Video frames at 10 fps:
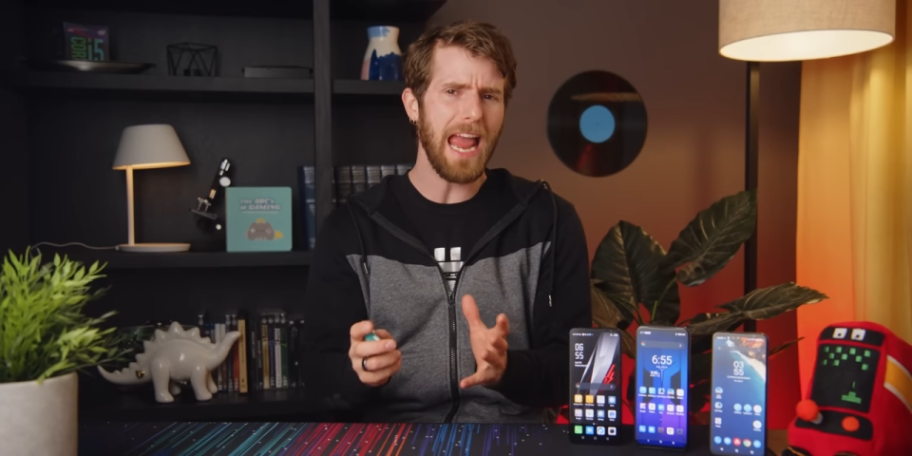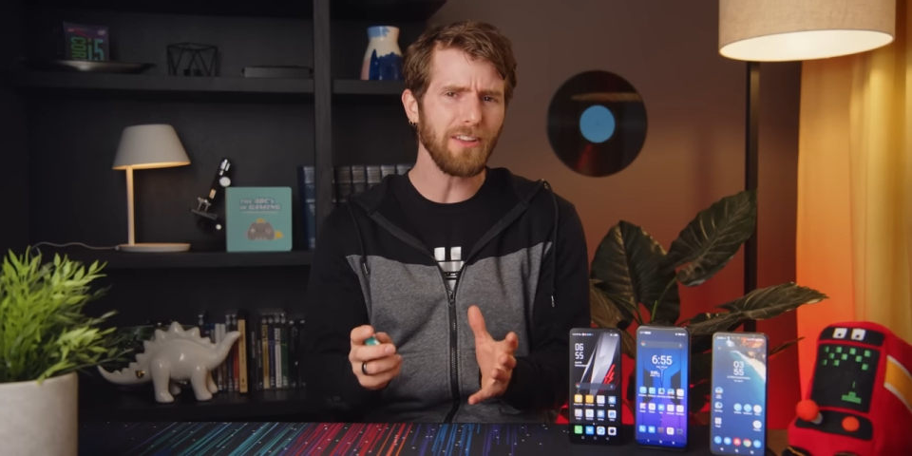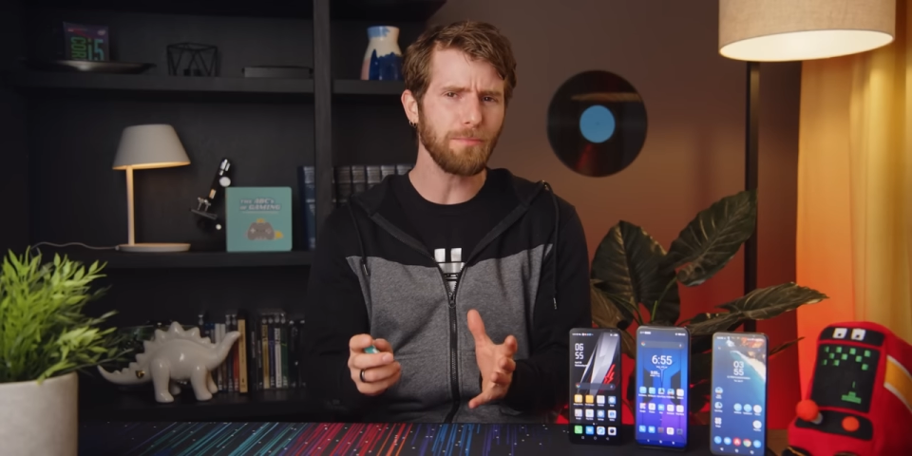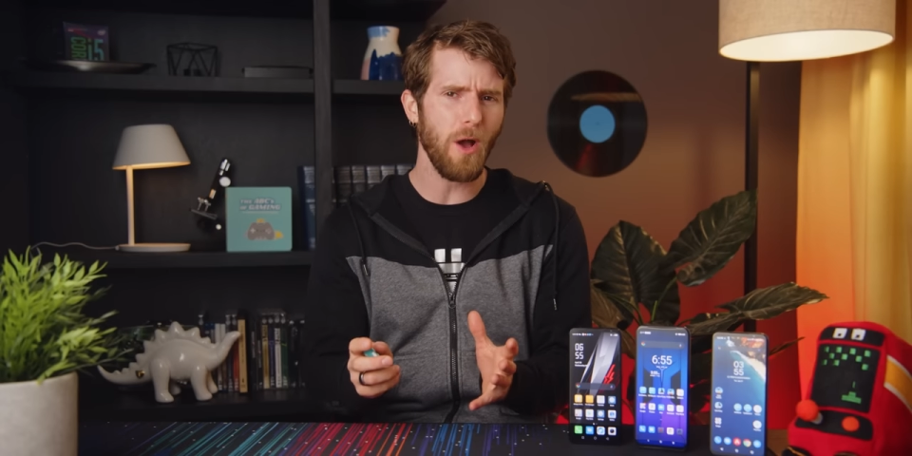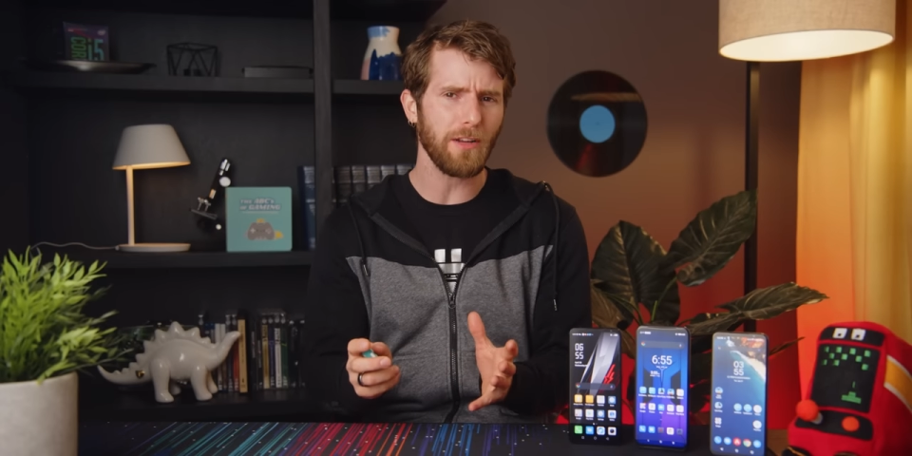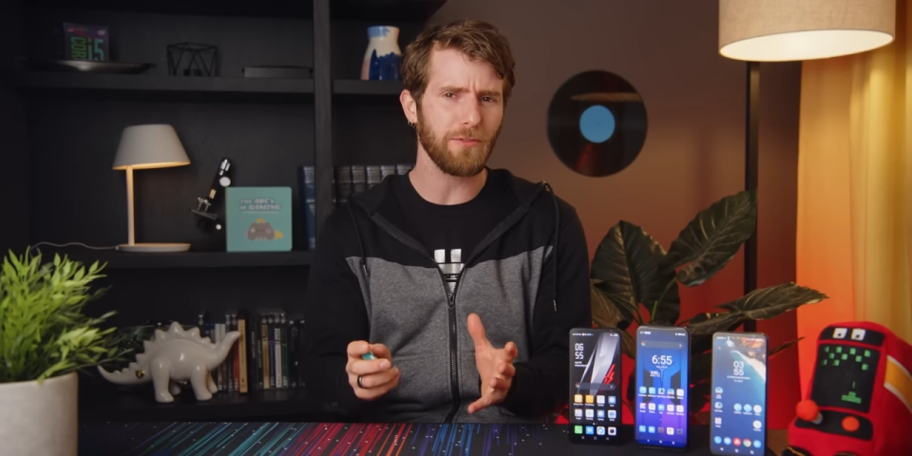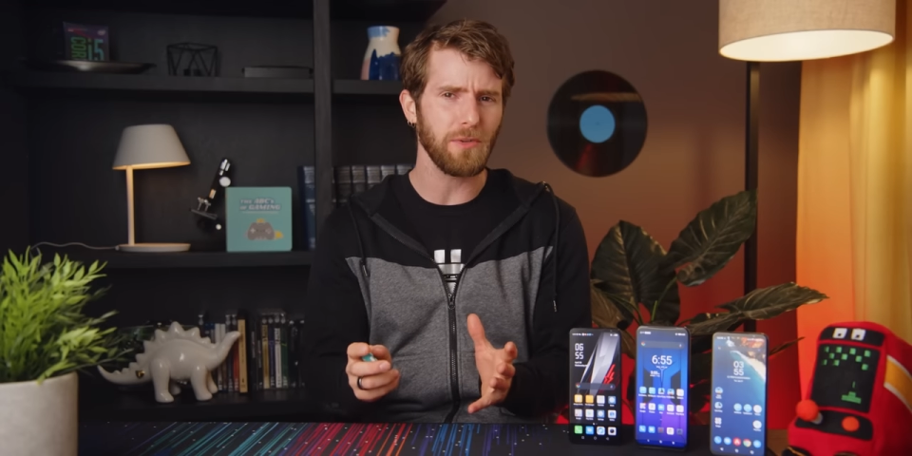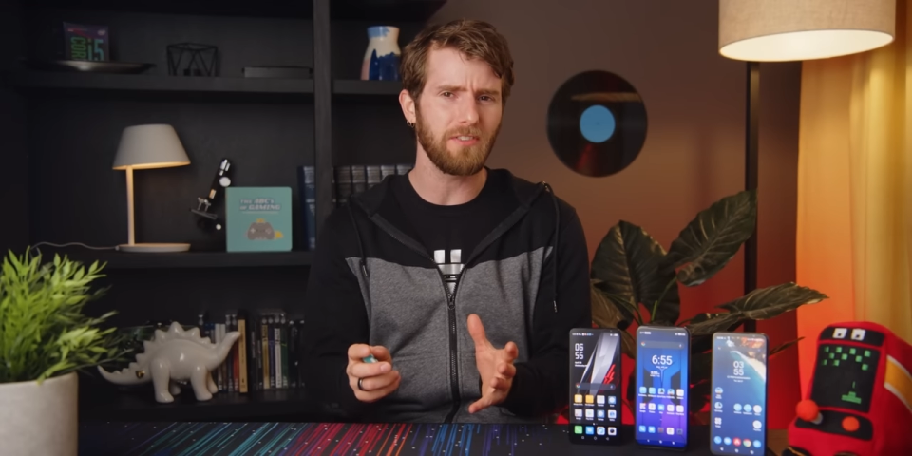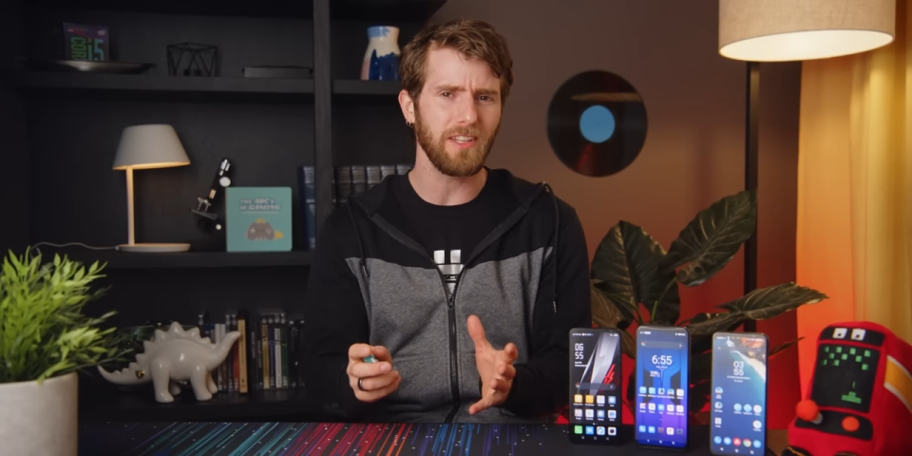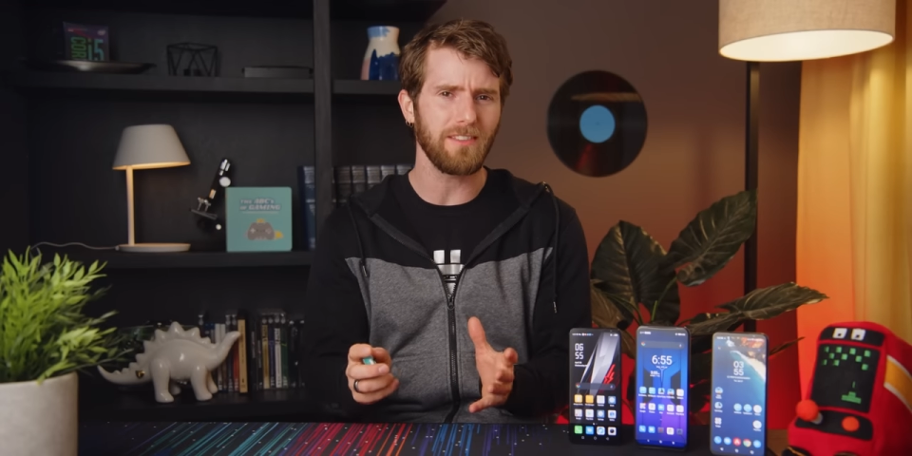Xbox
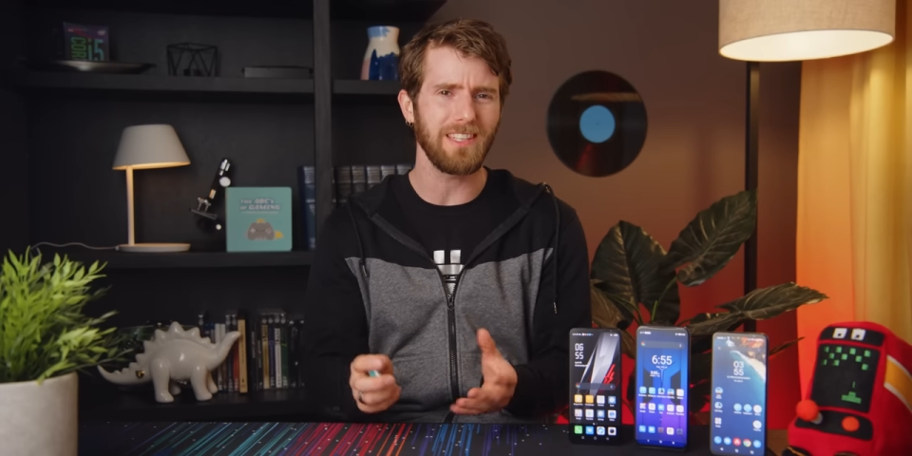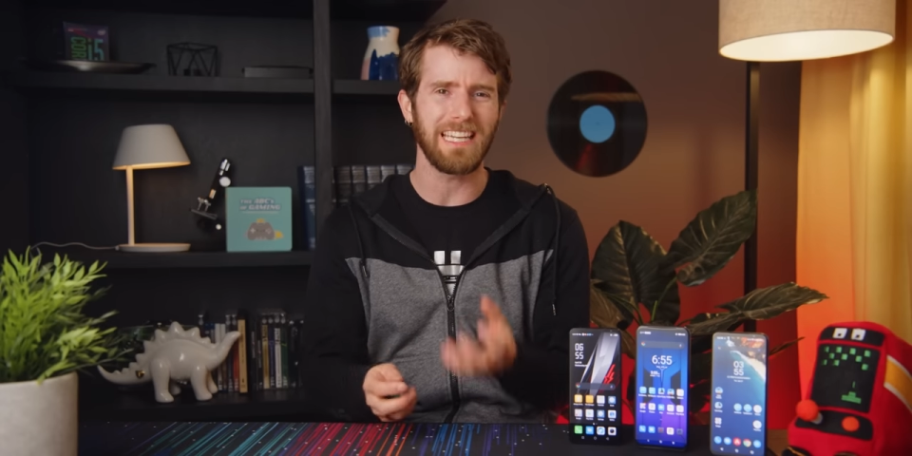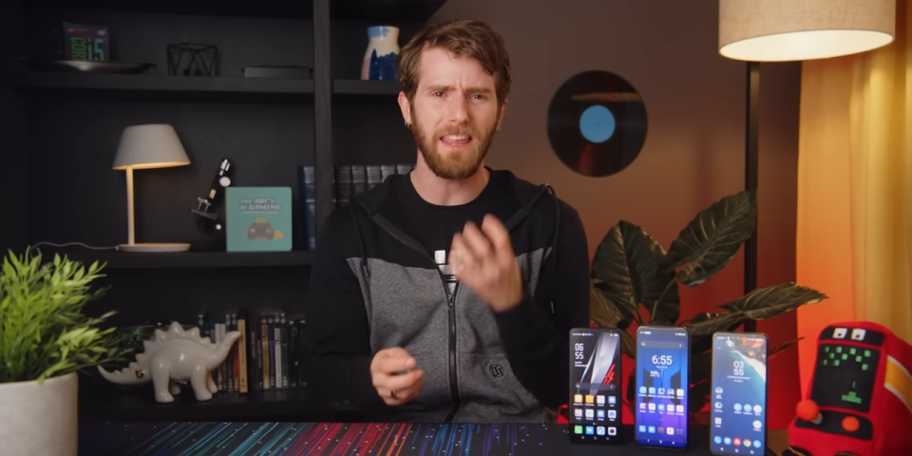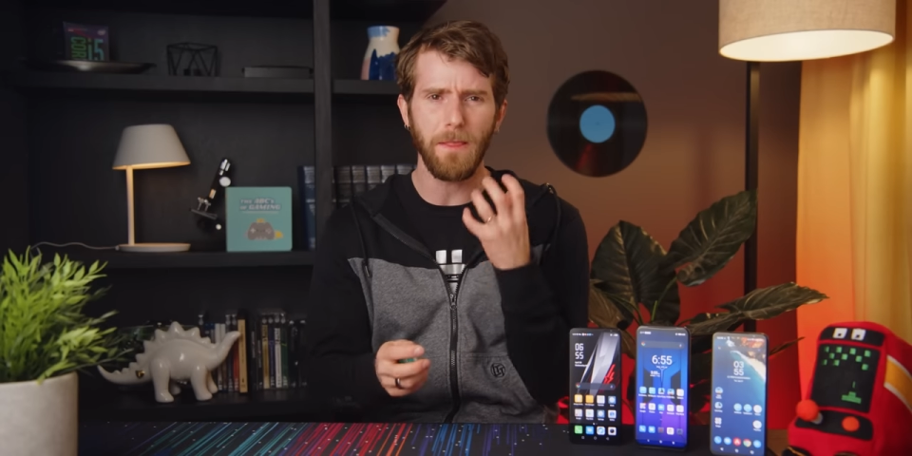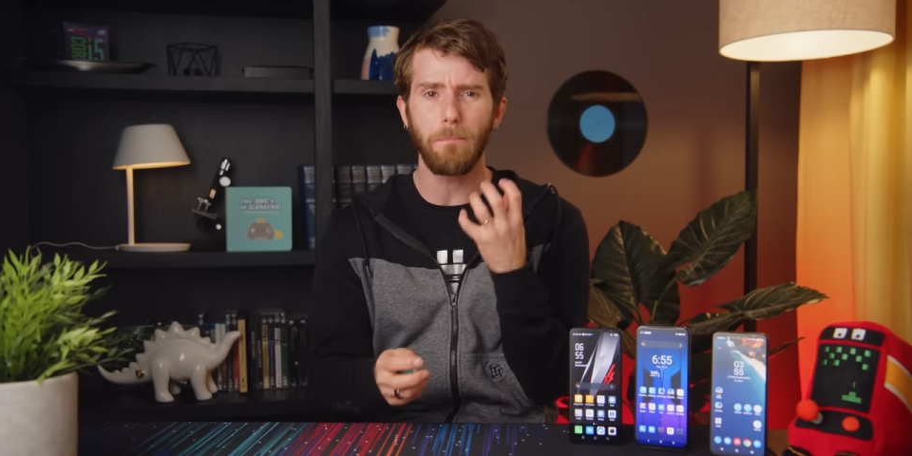three sixty in